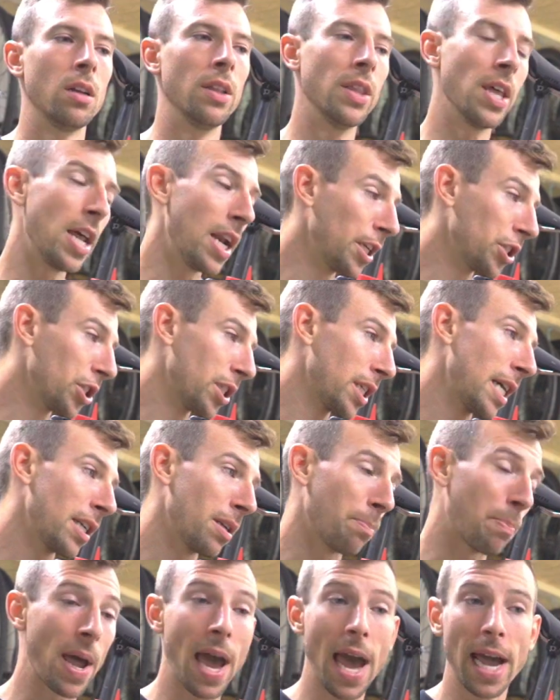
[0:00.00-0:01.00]
And then I just had to
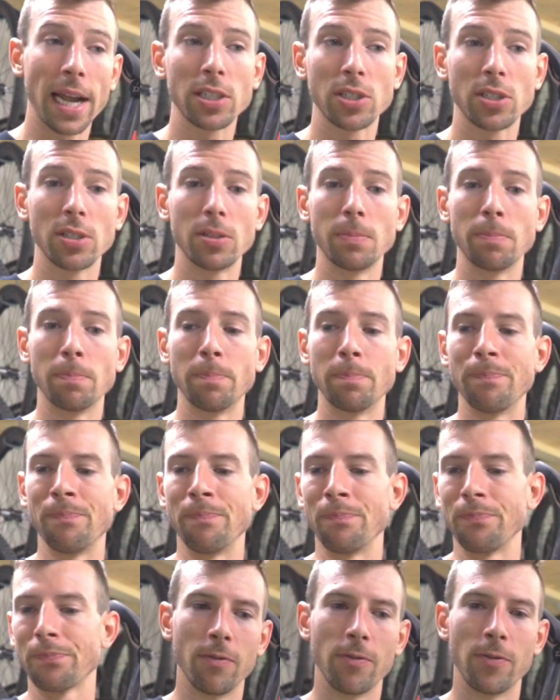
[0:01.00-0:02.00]
pack
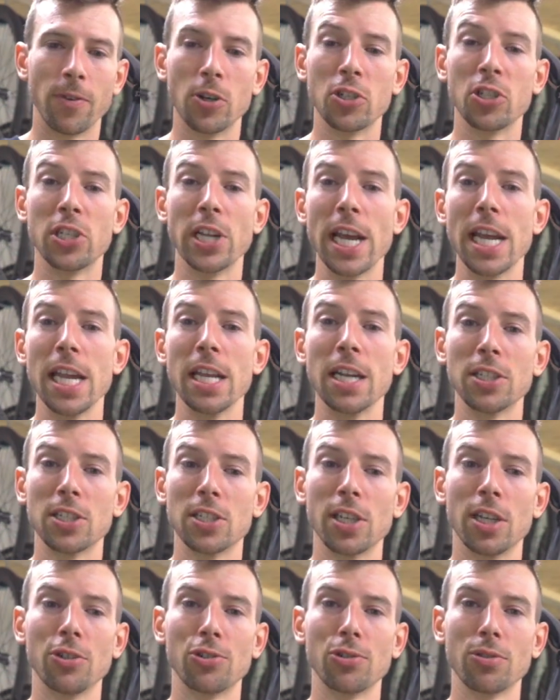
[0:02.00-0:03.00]
some first aid
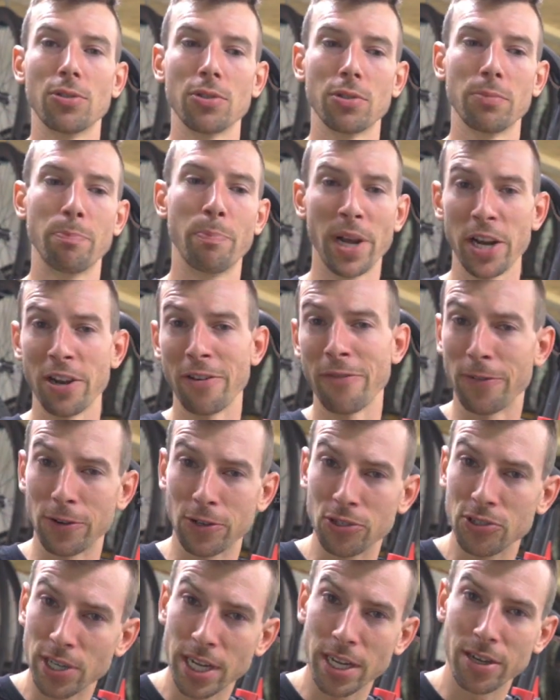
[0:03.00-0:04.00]
essentials, bike
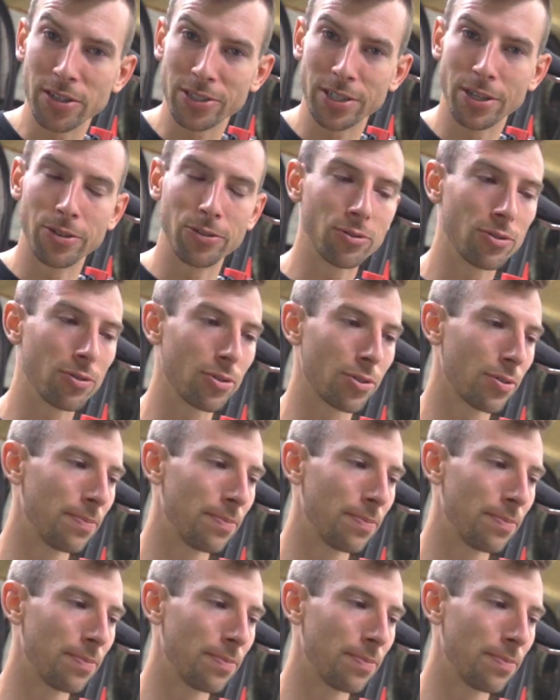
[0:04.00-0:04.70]
first aid essentials.